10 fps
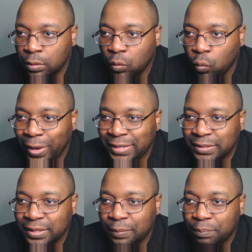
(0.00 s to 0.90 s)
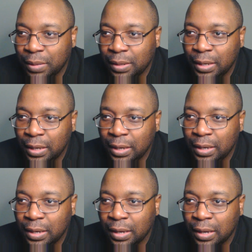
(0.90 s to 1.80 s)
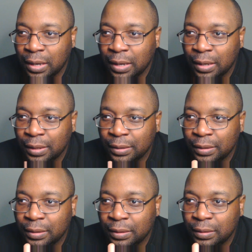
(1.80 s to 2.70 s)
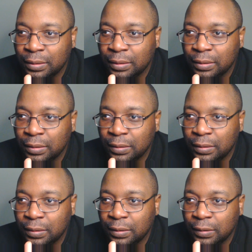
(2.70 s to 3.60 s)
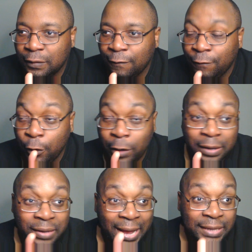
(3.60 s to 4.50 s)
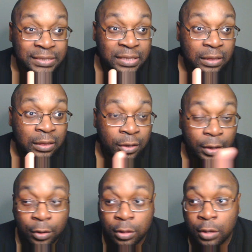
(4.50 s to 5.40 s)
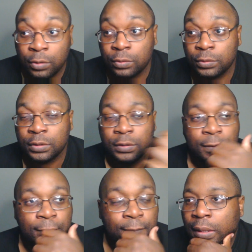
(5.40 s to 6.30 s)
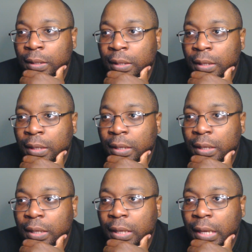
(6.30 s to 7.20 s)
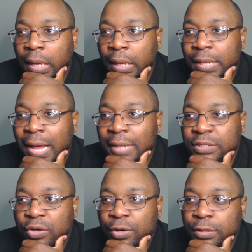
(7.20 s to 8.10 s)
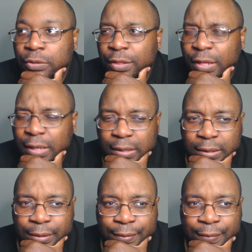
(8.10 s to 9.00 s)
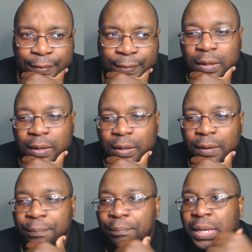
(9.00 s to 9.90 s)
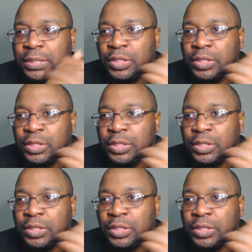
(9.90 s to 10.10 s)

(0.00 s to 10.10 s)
wasting money on very nice looking clothes. And I started to think much